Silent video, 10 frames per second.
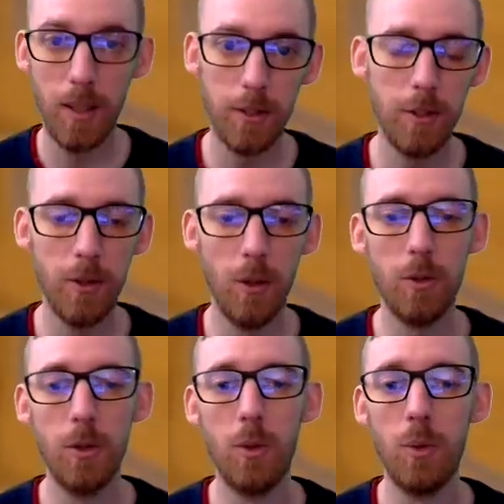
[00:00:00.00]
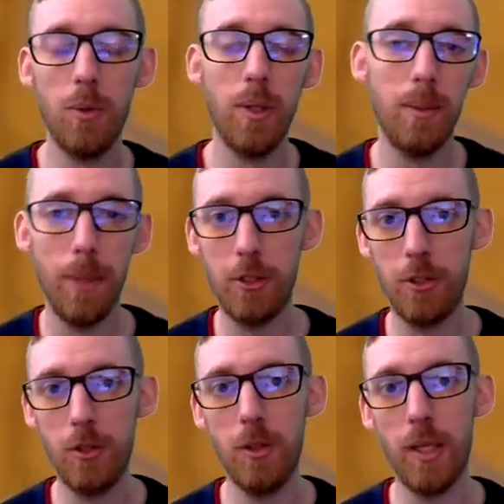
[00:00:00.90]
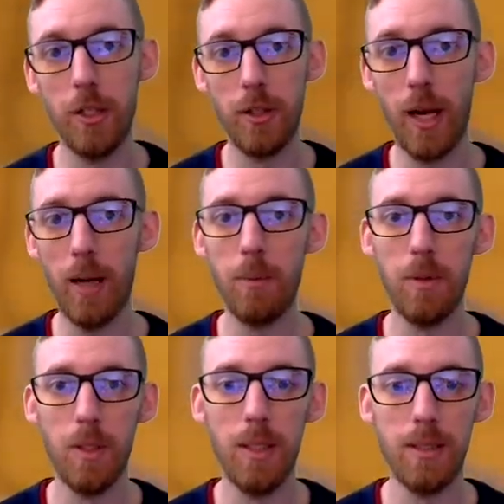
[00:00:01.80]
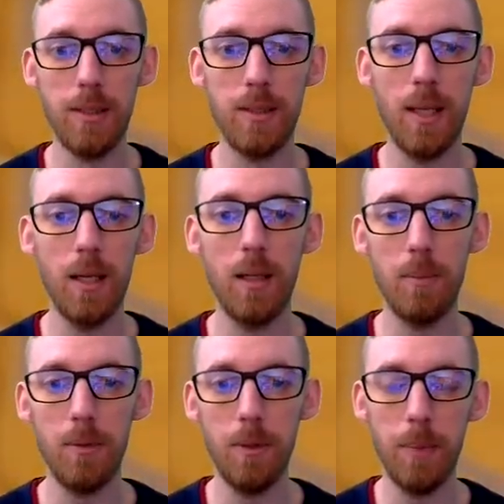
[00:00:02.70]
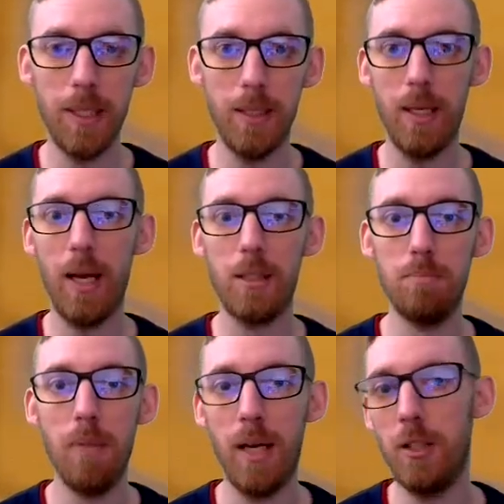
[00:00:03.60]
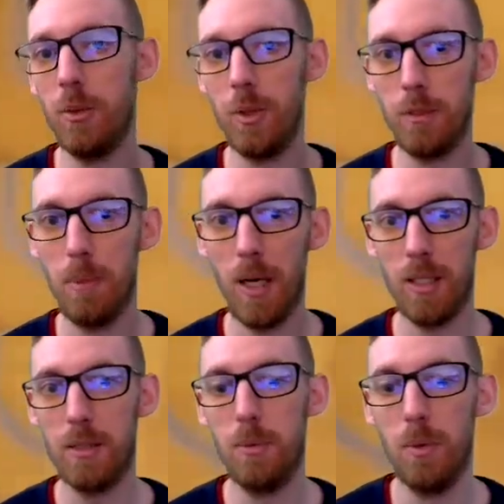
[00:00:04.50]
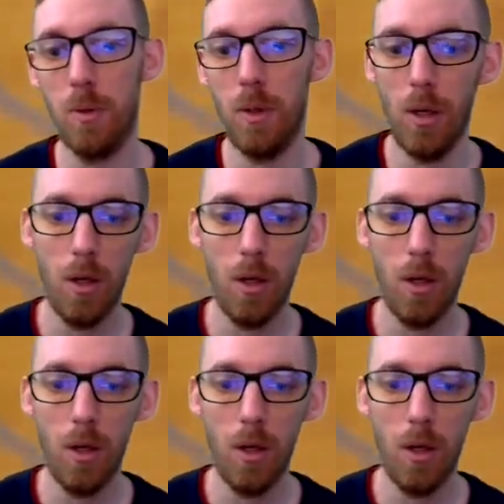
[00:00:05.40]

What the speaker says: Next, you're also going to want to make sure that your camera is set up to be as manual as possible.